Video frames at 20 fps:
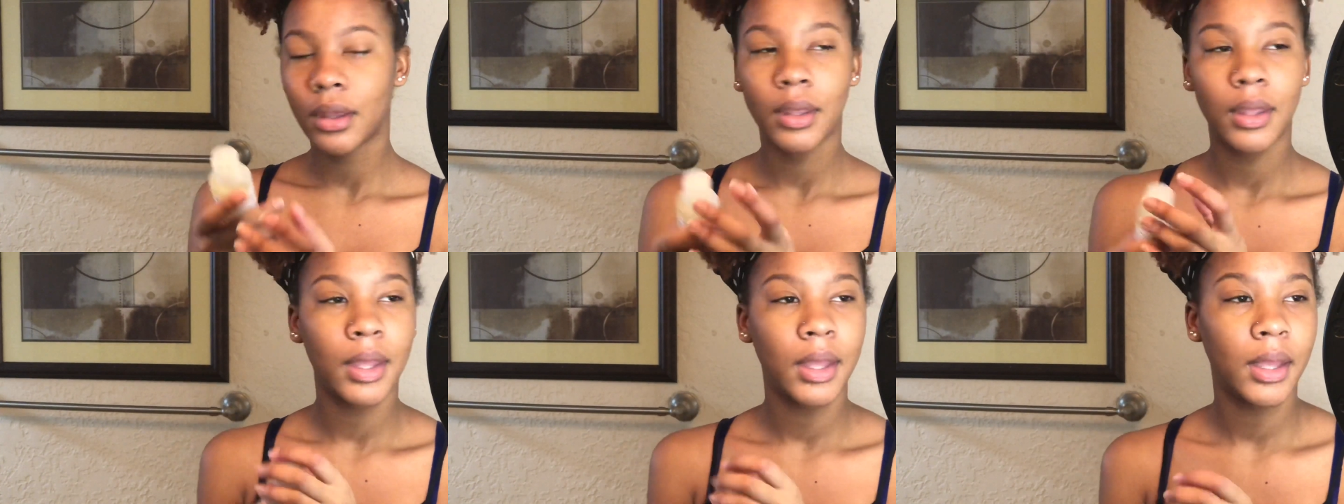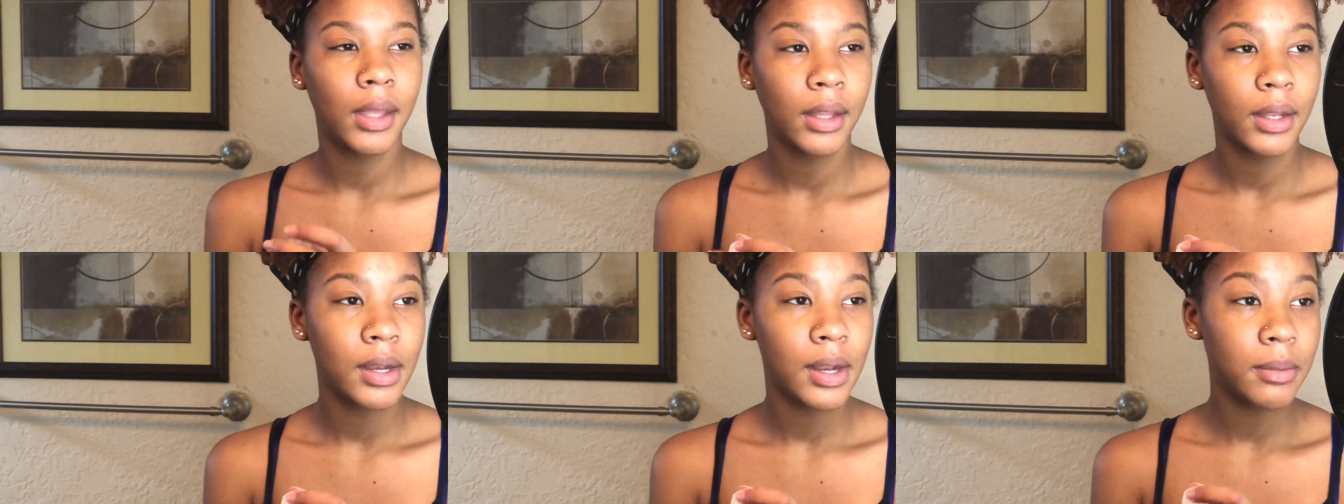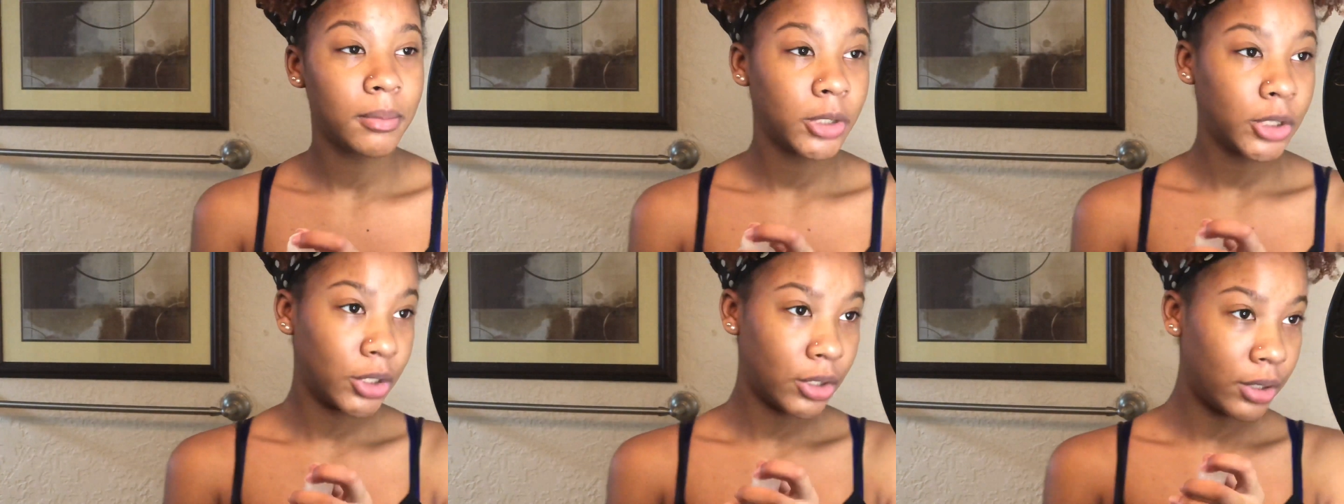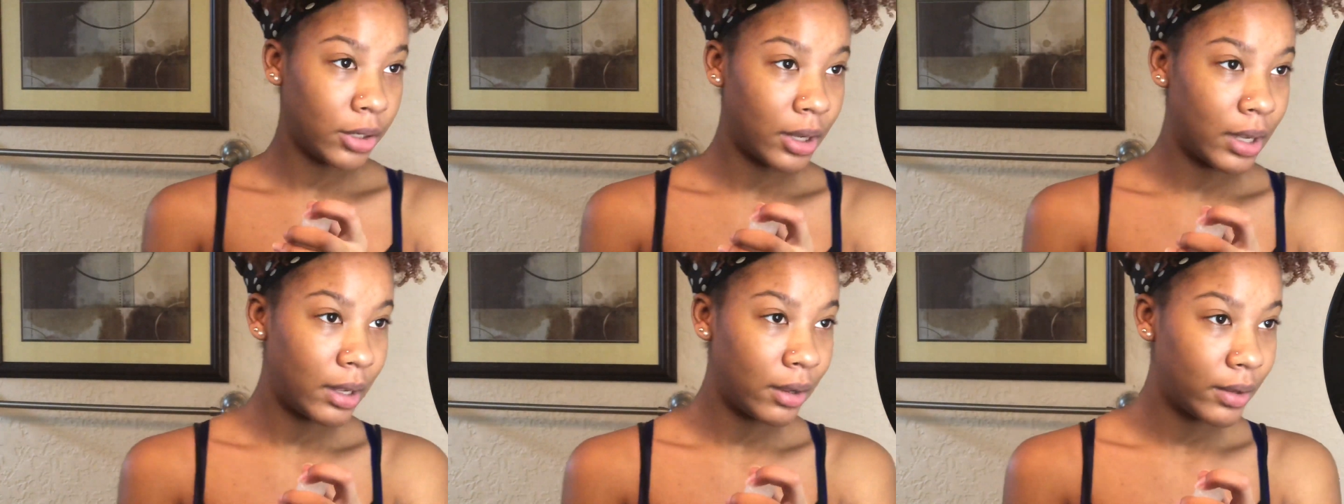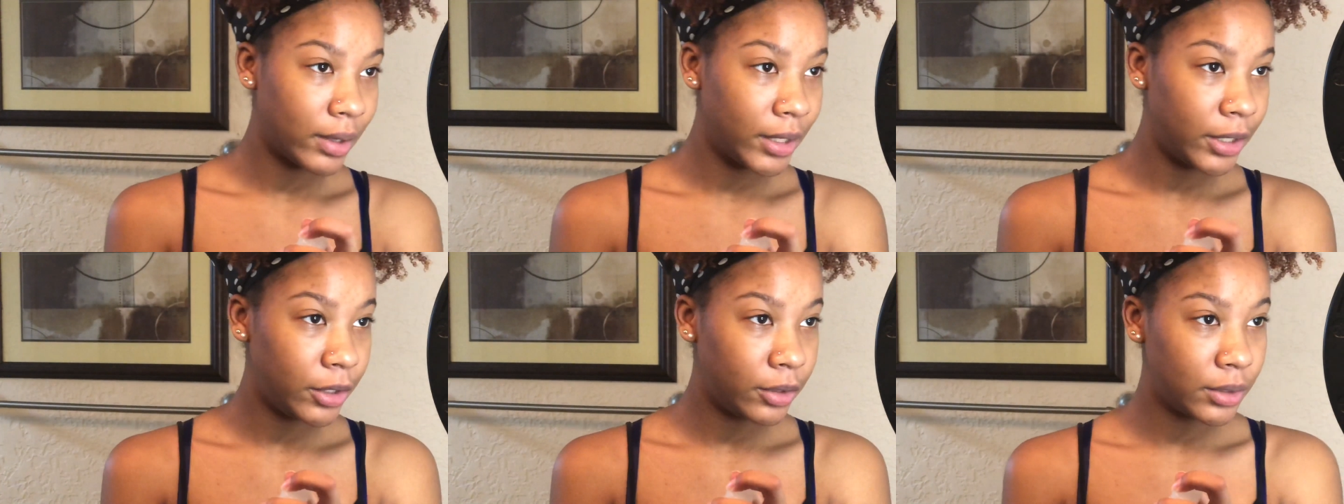and I'm gonna show you how I
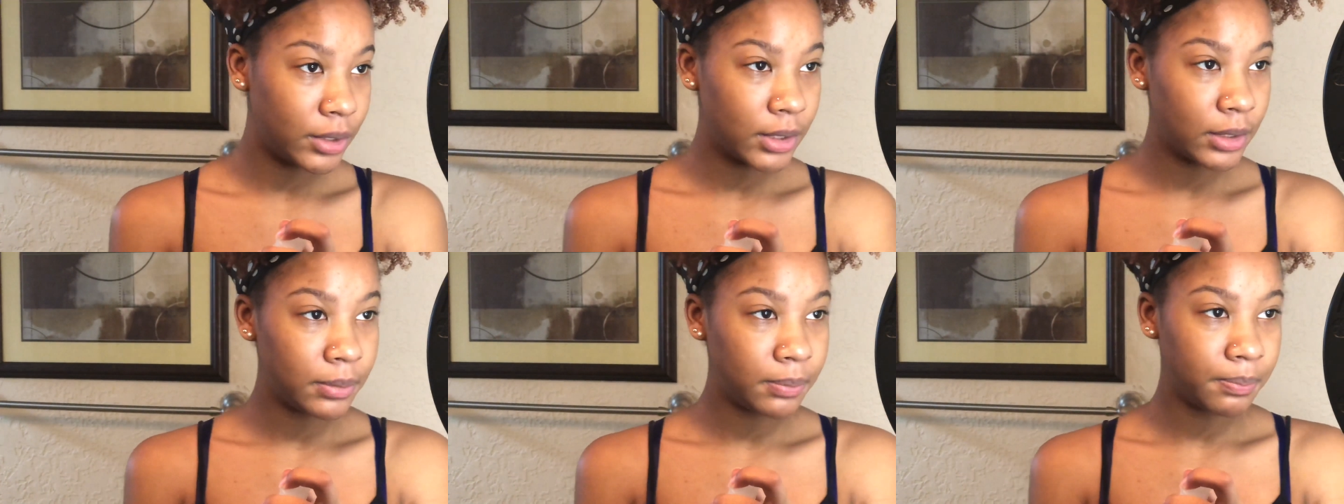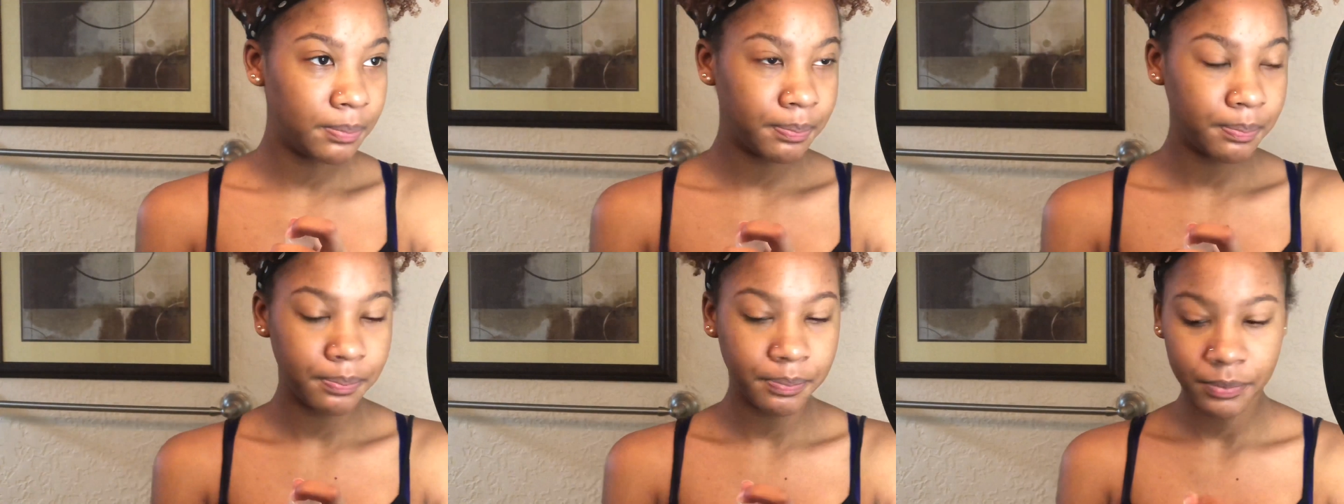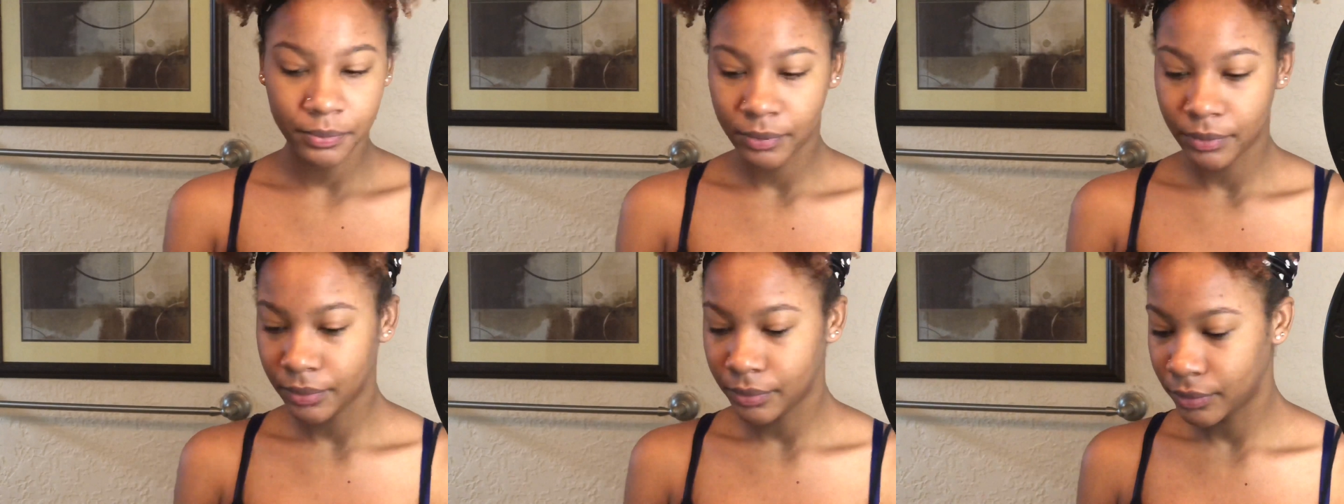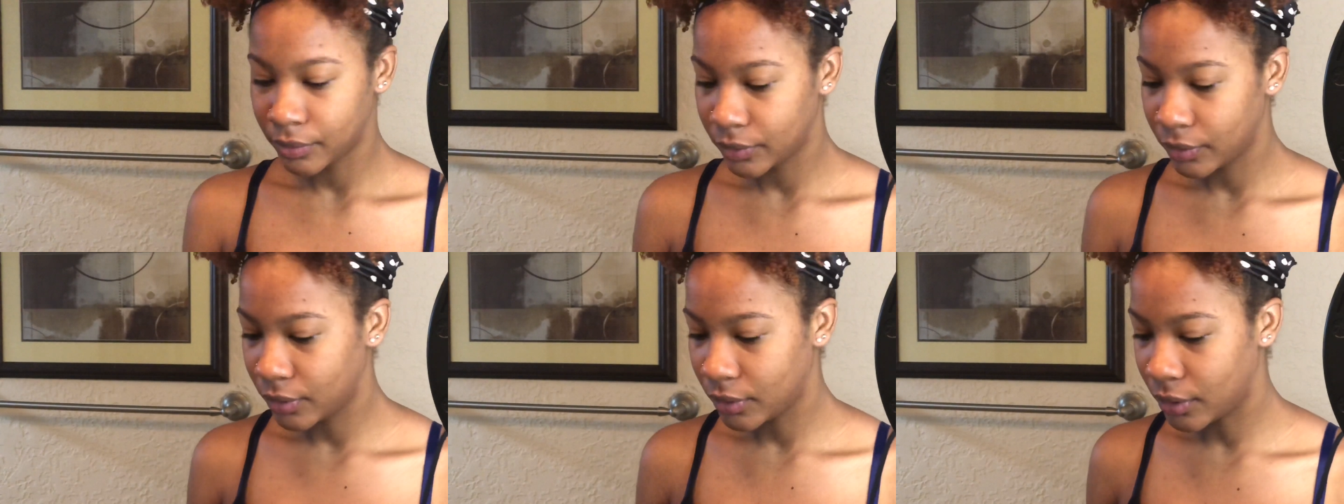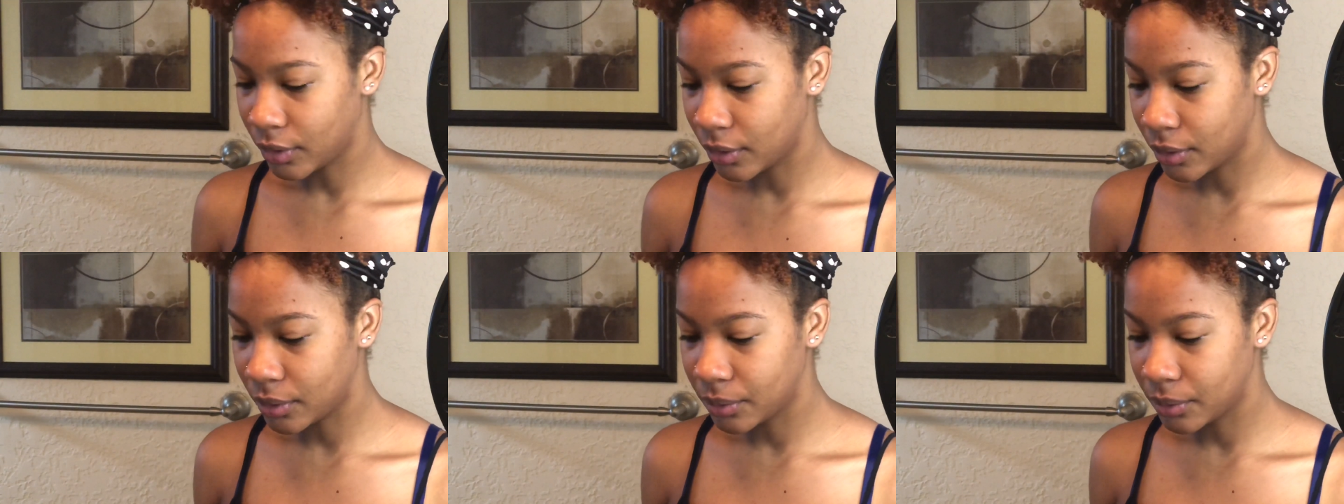use it. So